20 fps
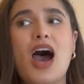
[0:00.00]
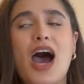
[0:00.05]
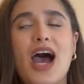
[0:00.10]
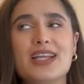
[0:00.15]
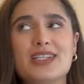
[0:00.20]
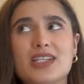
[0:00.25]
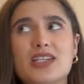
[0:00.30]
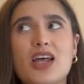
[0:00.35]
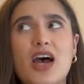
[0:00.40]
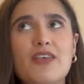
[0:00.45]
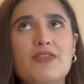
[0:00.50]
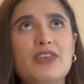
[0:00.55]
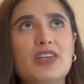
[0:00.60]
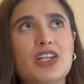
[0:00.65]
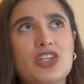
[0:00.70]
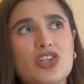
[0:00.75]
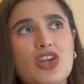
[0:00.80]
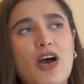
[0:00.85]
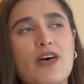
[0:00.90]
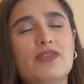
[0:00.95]
I did not
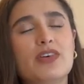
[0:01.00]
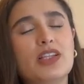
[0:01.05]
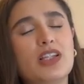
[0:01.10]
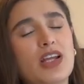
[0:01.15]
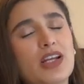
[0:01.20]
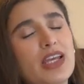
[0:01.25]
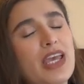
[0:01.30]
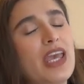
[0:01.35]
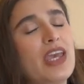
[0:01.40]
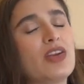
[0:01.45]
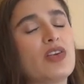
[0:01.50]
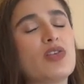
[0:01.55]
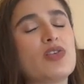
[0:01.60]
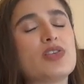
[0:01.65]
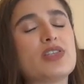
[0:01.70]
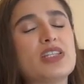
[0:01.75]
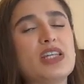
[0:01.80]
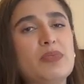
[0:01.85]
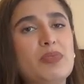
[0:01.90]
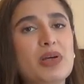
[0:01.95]
finish off a lot of
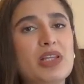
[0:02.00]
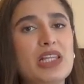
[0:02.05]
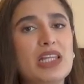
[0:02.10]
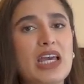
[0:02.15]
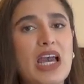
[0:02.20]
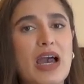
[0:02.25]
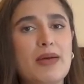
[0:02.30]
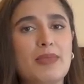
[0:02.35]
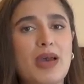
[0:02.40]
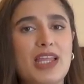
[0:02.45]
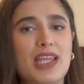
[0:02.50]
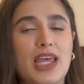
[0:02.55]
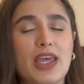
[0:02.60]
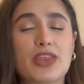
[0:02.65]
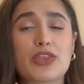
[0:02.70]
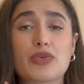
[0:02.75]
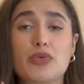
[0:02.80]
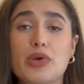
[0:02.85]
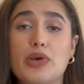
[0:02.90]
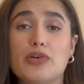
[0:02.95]
candles. Typically I'm at
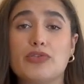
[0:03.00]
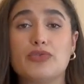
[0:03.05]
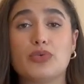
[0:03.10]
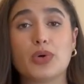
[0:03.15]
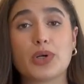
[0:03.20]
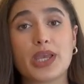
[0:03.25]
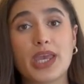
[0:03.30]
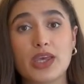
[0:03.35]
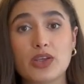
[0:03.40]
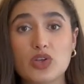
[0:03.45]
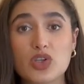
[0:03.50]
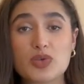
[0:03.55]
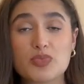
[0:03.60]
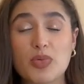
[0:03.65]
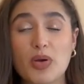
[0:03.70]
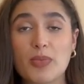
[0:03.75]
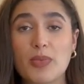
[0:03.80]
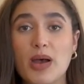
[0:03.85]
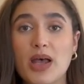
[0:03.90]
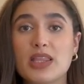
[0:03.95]
like 3 or 4 candles
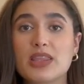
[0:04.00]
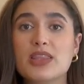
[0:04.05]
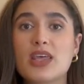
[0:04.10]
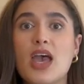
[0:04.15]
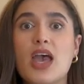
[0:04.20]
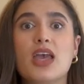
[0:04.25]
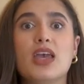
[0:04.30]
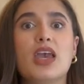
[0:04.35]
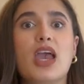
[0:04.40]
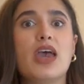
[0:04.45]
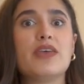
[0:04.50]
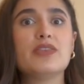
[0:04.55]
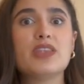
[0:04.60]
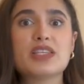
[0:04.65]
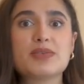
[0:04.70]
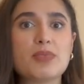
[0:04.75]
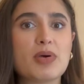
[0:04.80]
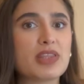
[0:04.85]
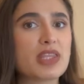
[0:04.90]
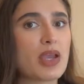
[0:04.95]
per month, and
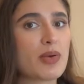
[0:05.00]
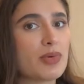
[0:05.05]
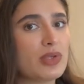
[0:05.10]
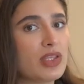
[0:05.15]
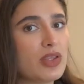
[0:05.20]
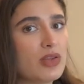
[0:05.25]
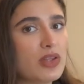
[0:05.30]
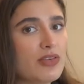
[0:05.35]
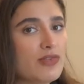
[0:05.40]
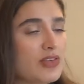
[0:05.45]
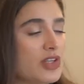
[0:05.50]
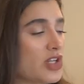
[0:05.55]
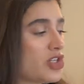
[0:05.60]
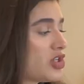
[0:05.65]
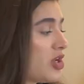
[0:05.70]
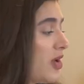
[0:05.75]
this month I really only finished